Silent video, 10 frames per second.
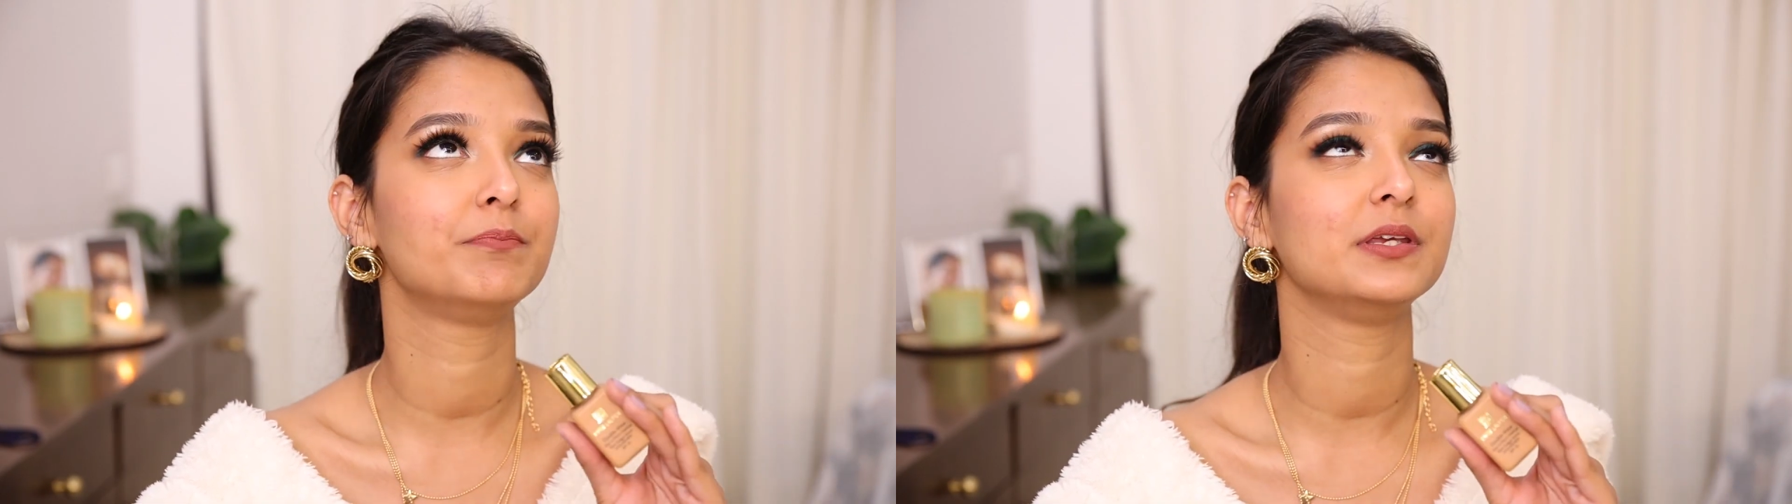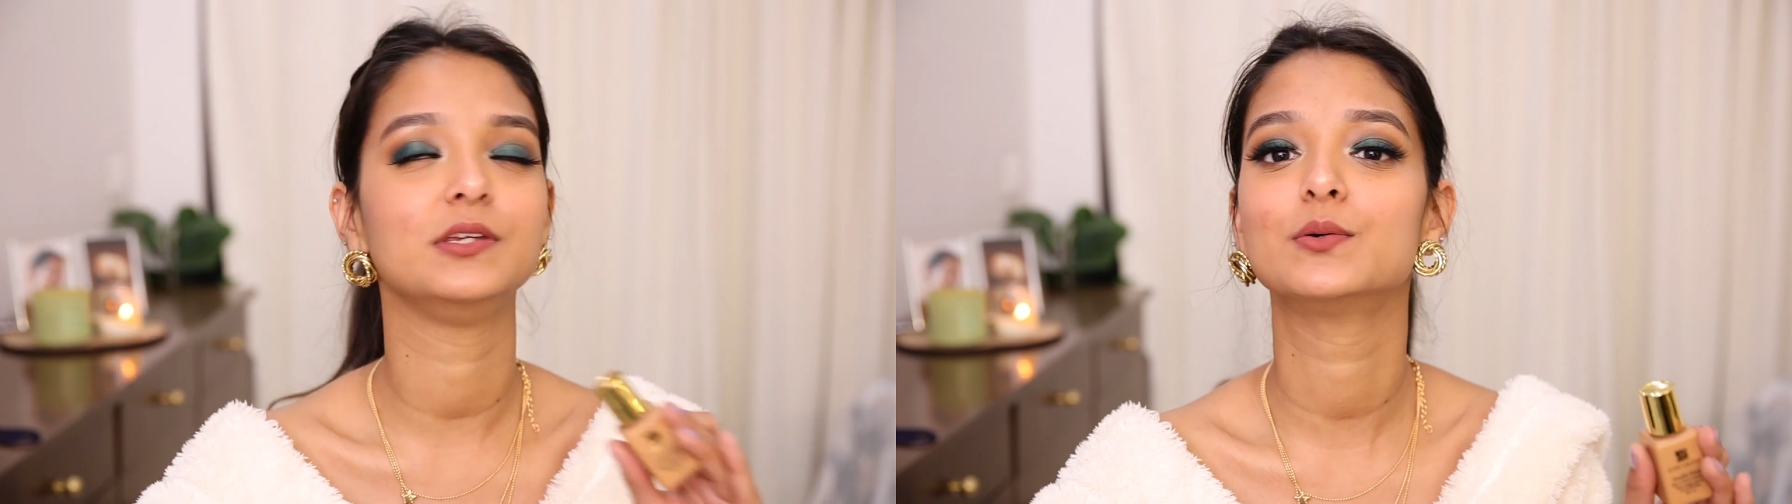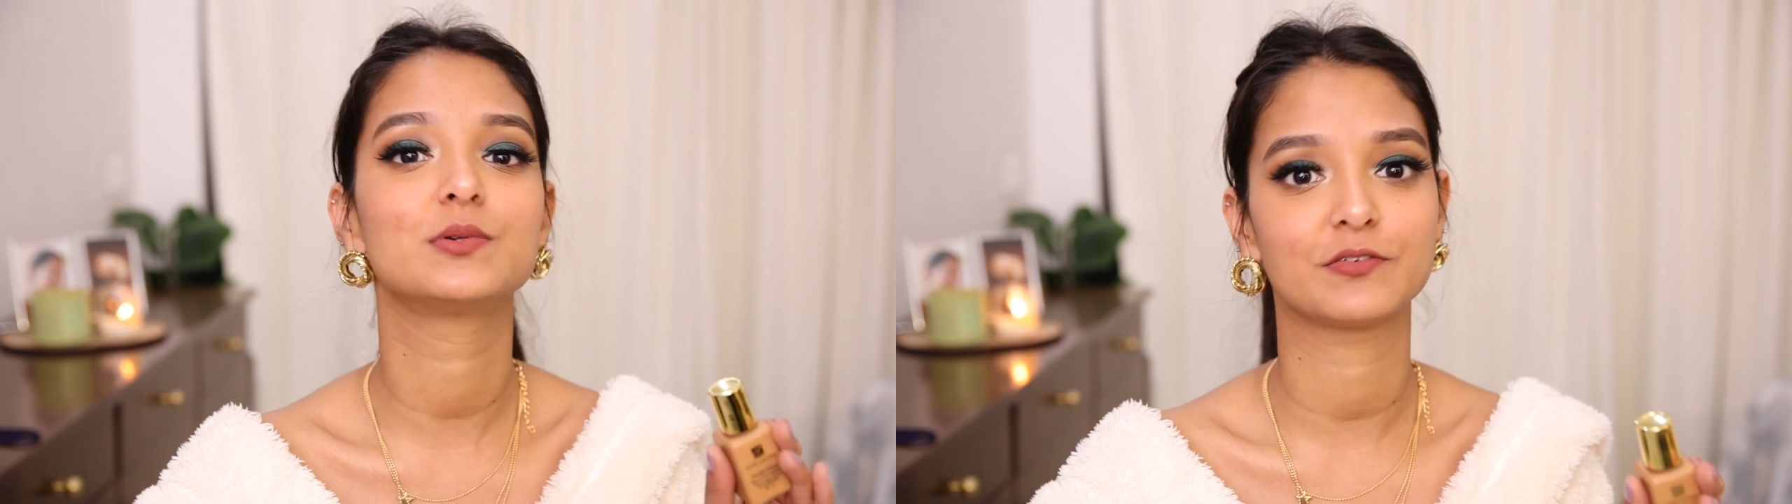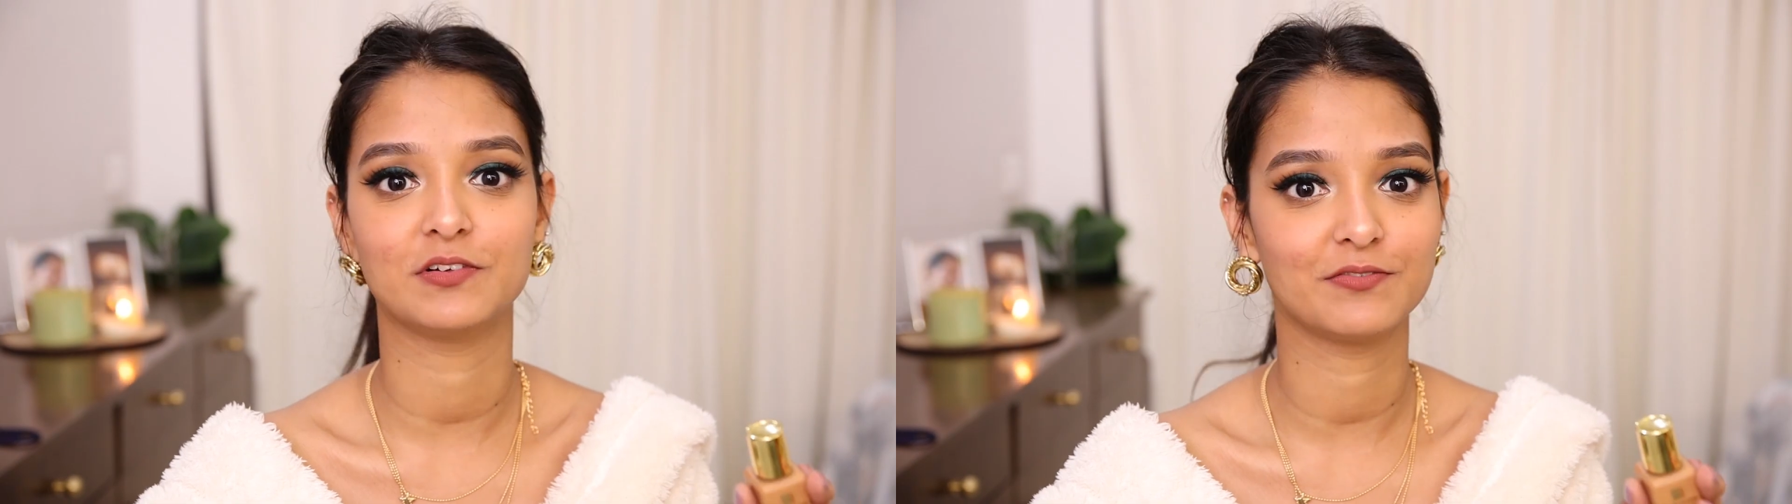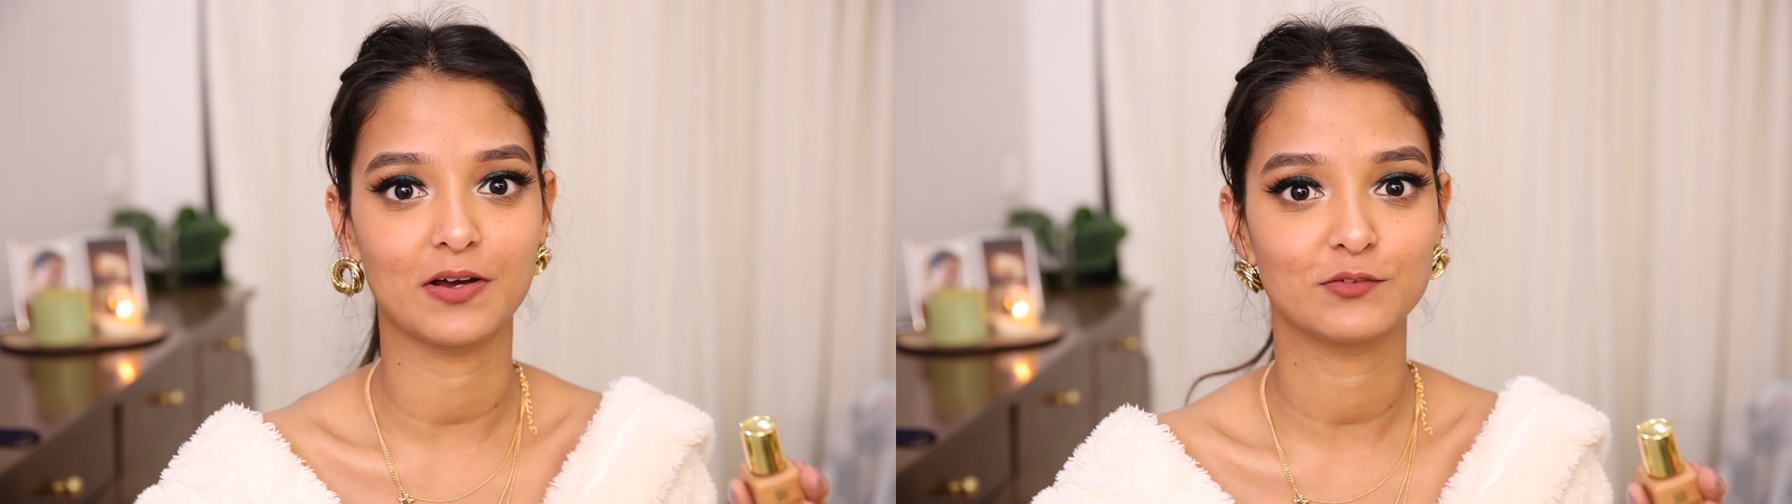beautiful
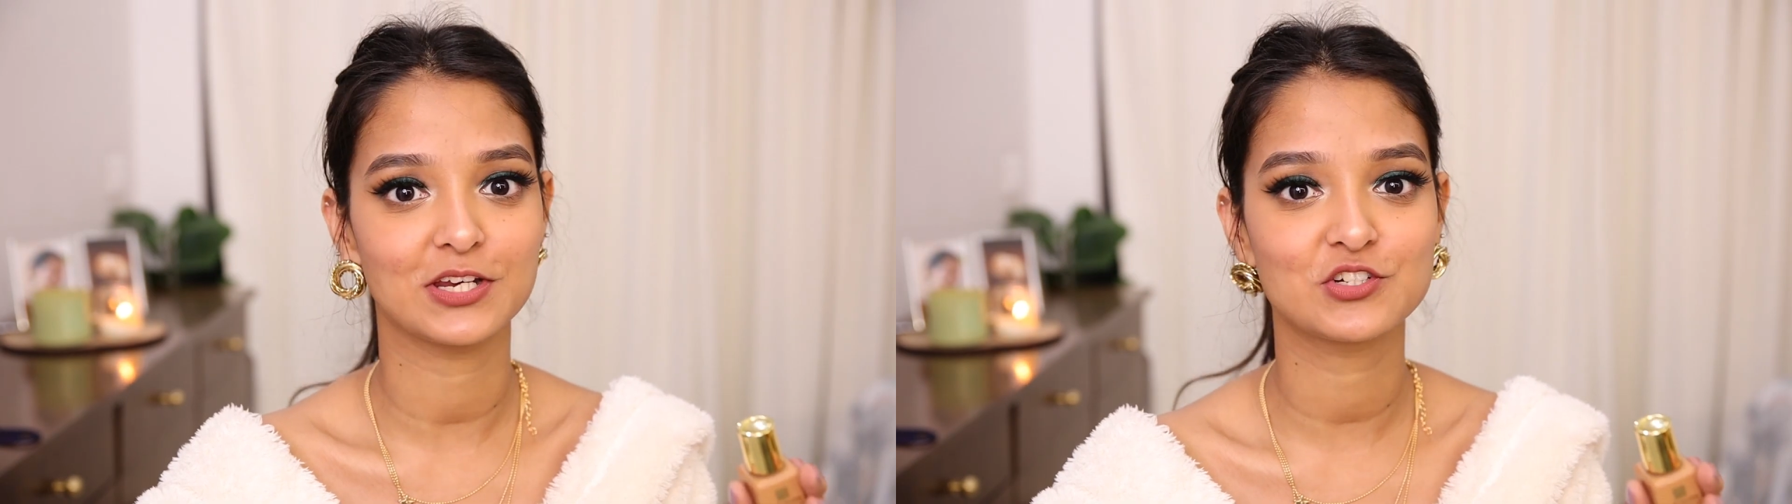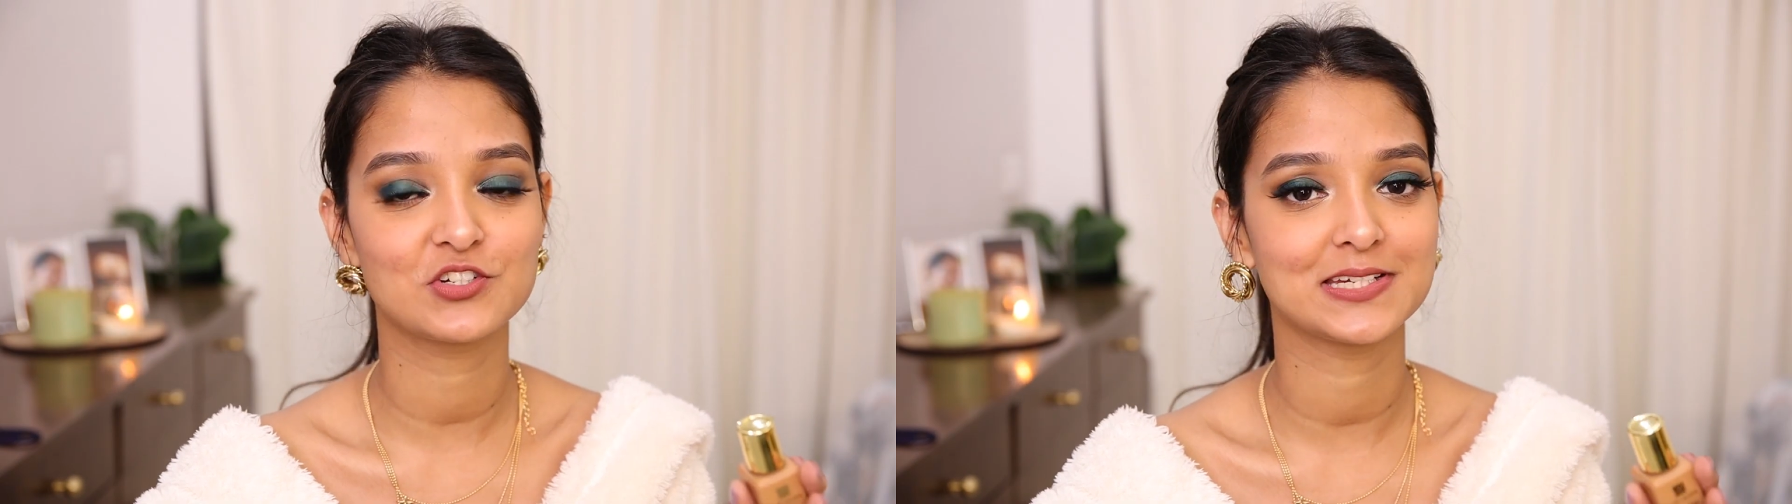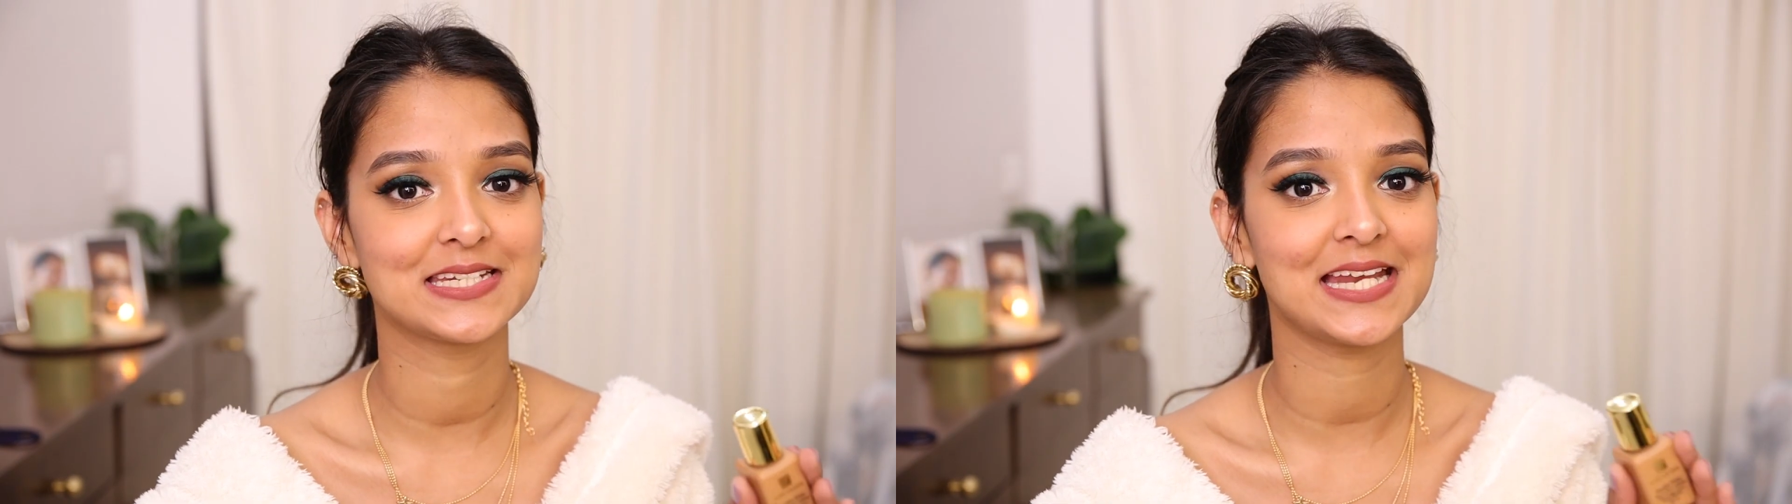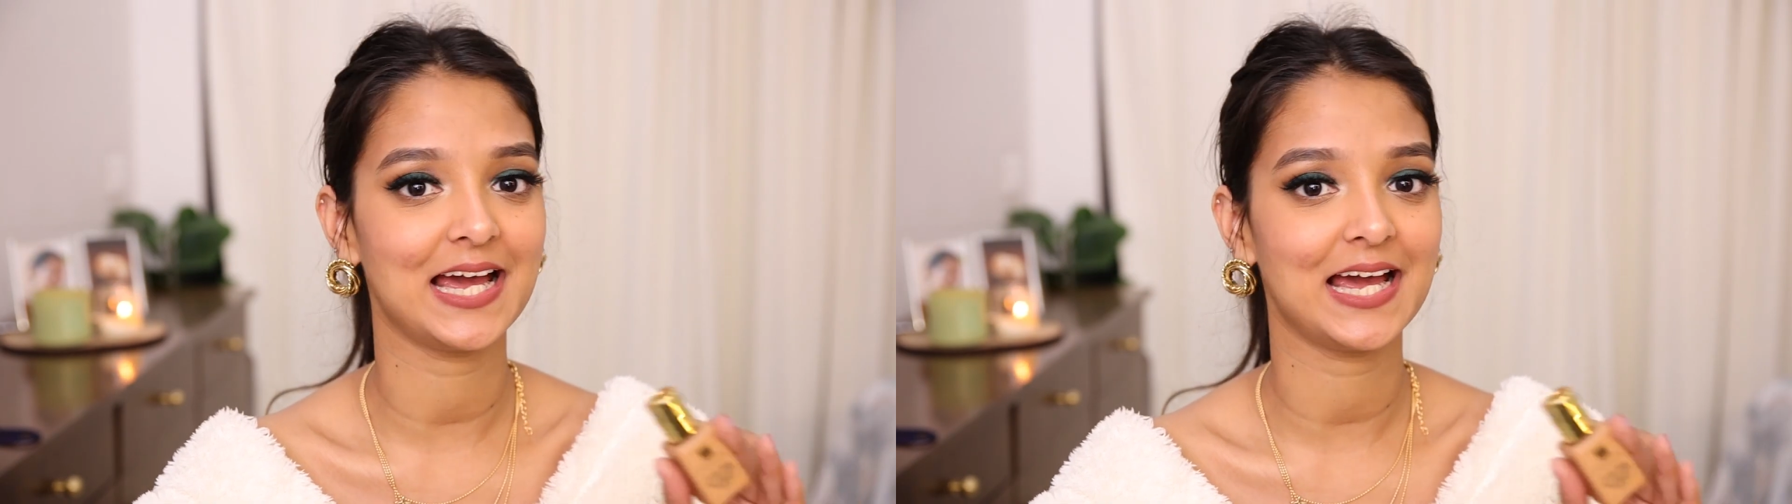foundation.